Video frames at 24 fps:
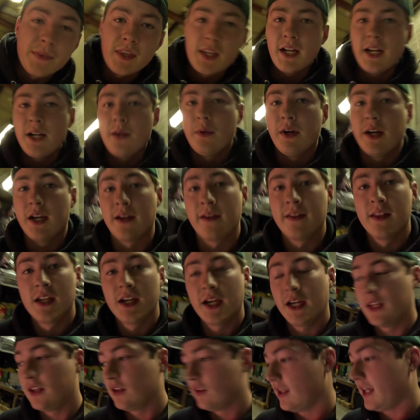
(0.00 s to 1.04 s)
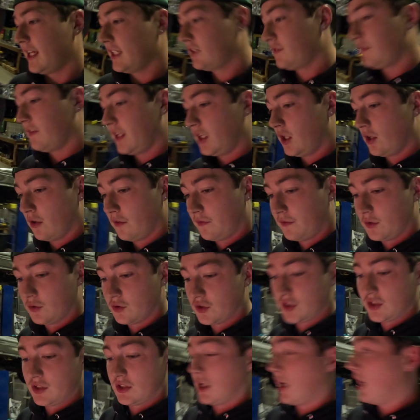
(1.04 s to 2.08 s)
Anyway, in the last video, if you
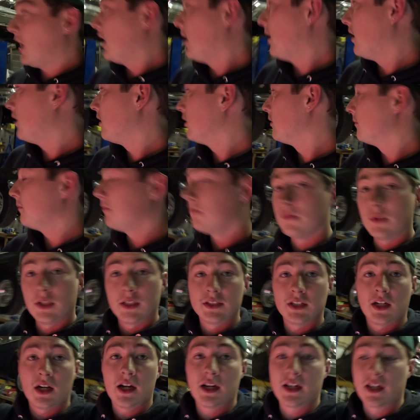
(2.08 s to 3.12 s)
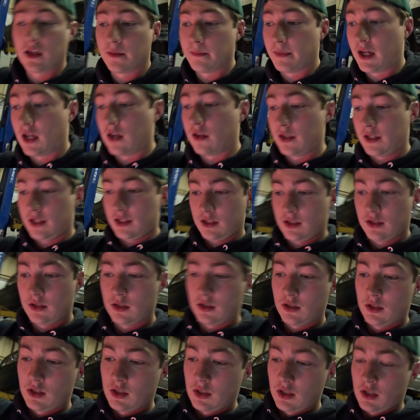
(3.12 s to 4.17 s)
saw me talking about it,
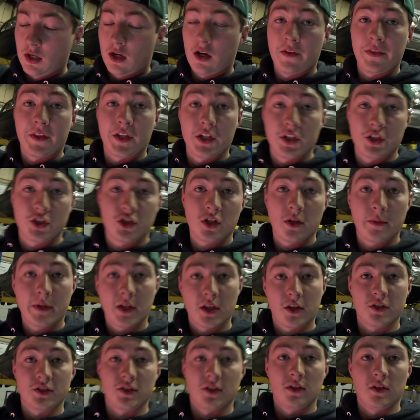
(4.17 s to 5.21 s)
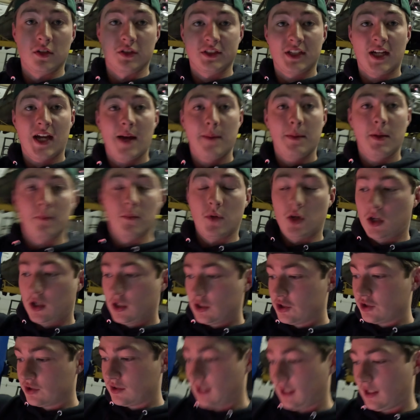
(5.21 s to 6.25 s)
on the distributor, there's a little timing
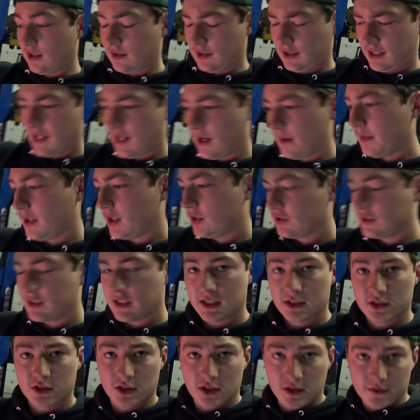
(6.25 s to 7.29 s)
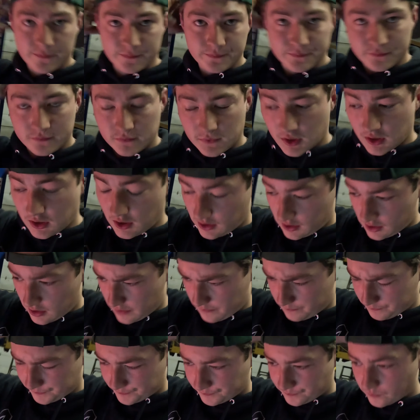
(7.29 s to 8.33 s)
mark, just like on a cam angle sensor.
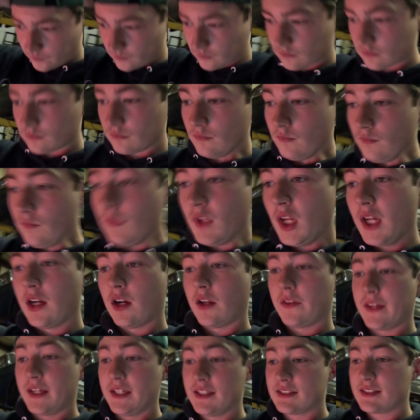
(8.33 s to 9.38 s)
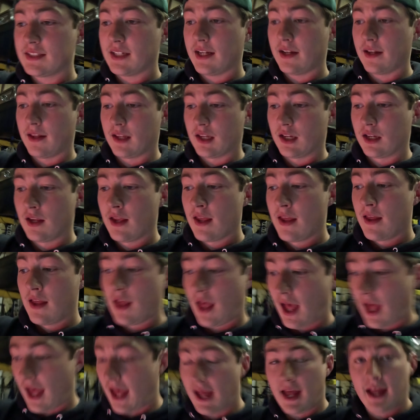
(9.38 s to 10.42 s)
And on the inside of the
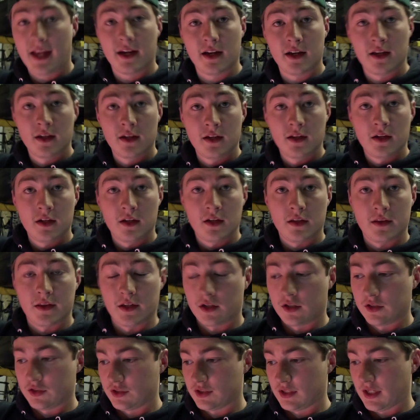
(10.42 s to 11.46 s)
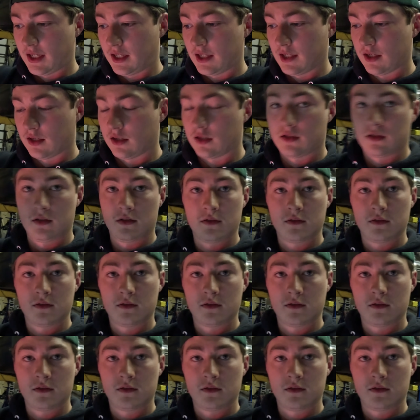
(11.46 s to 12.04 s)
head, there's like a